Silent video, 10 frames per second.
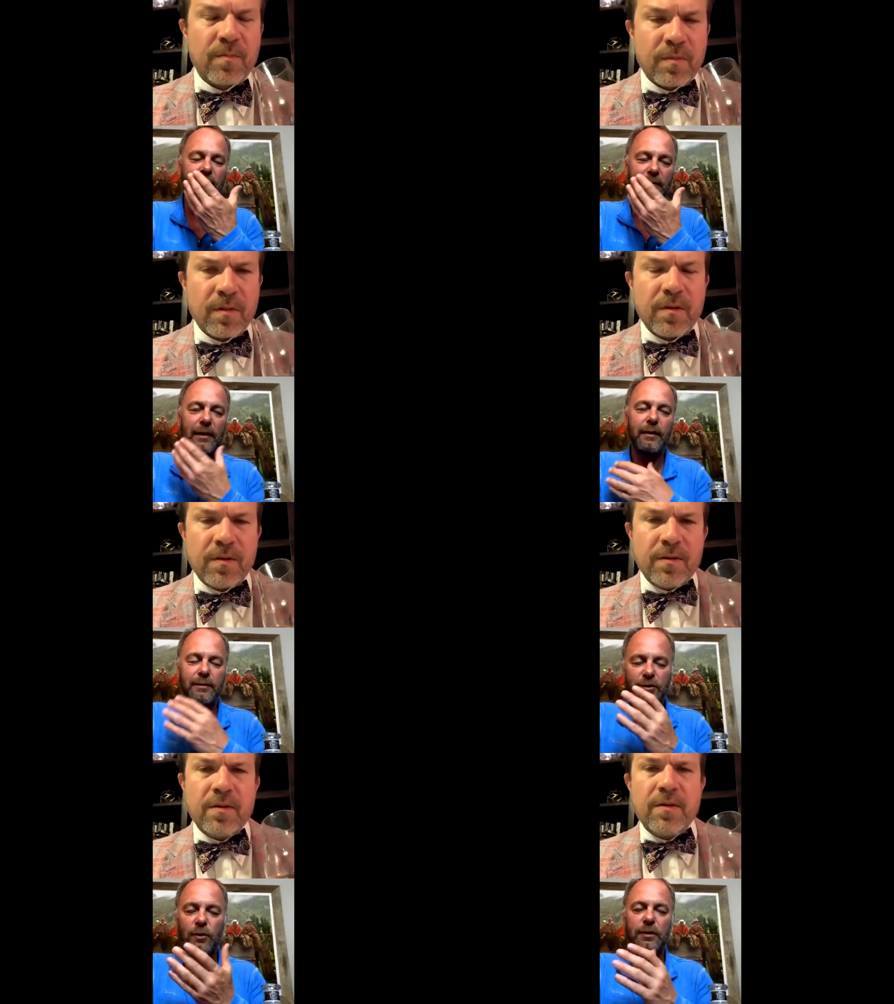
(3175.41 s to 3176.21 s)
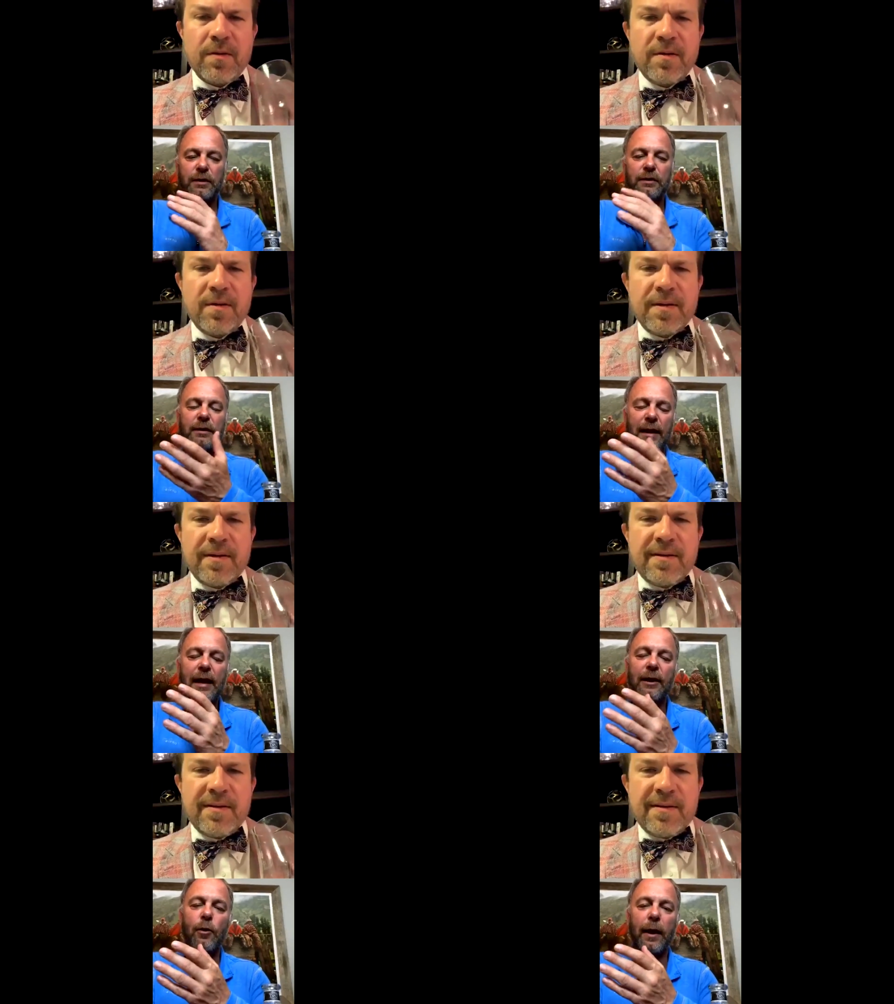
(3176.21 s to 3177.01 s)
Speaker 1: So they kind of go
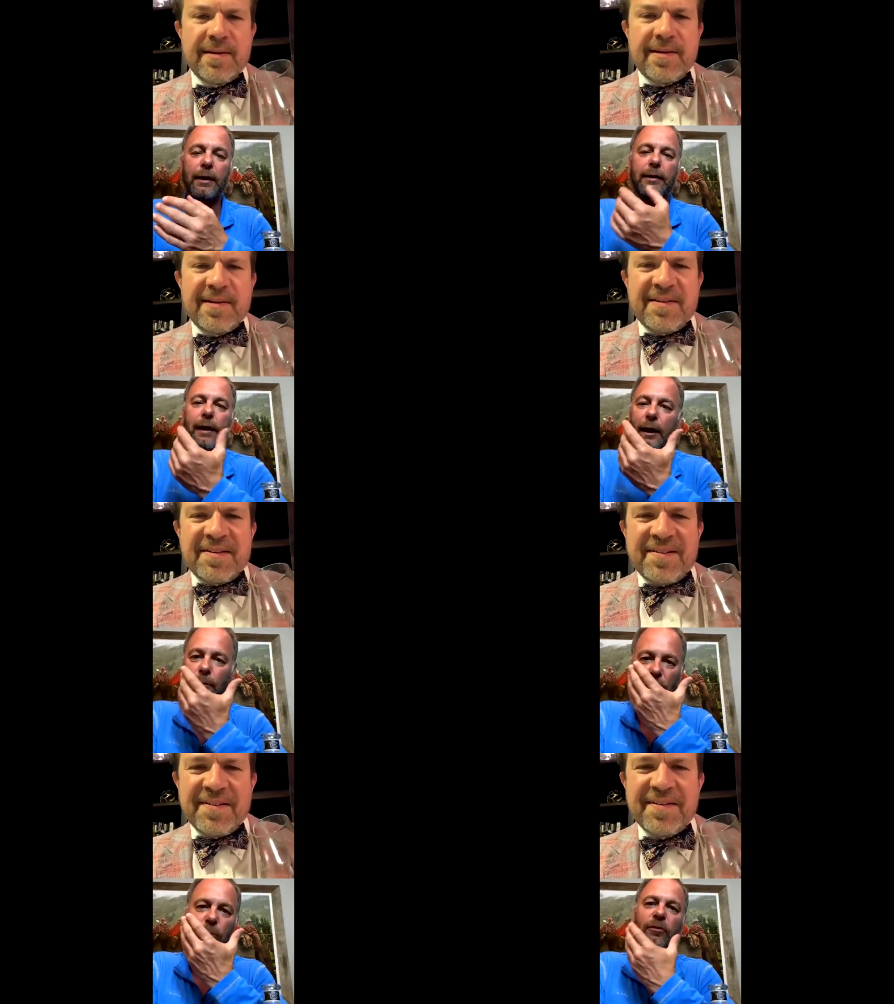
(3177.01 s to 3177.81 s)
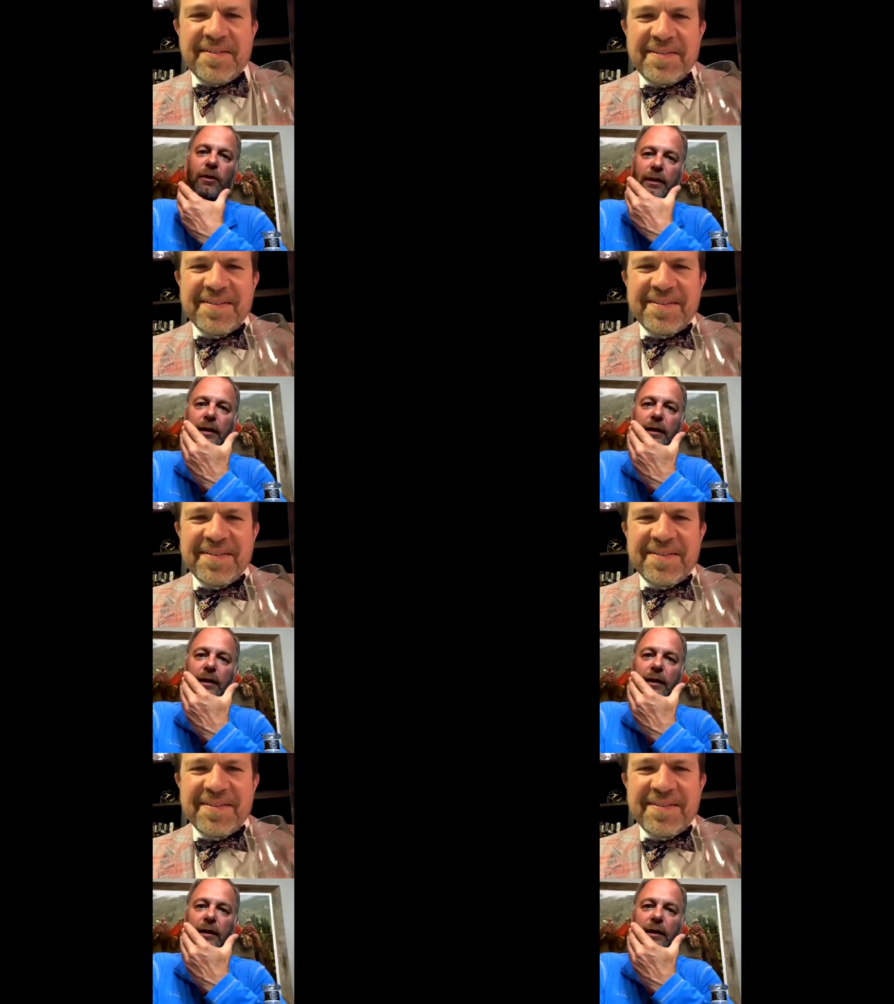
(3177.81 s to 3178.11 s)
hand in hand, but really,